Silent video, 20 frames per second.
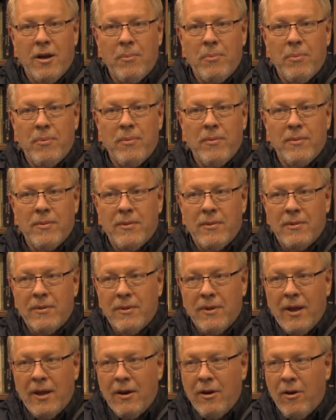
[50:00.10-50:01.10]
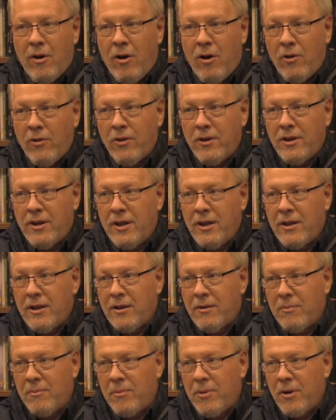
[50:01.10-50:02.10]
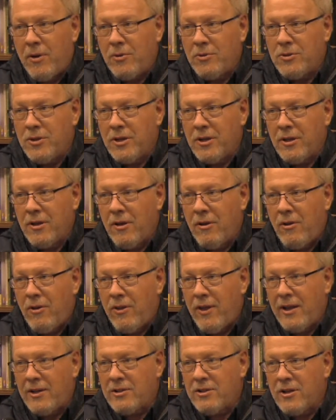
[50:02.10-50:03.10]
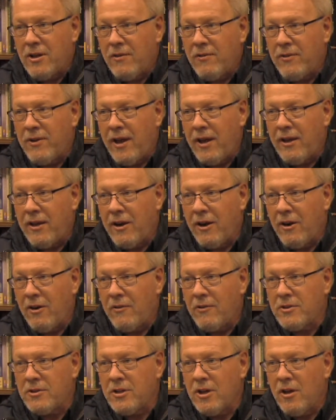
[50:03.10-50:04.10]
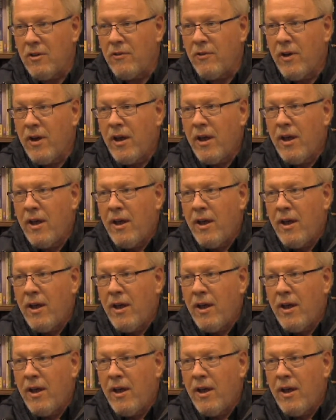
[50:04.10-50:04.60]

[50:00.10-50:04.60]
up, let all the decomposing, all that stuff take care of itself.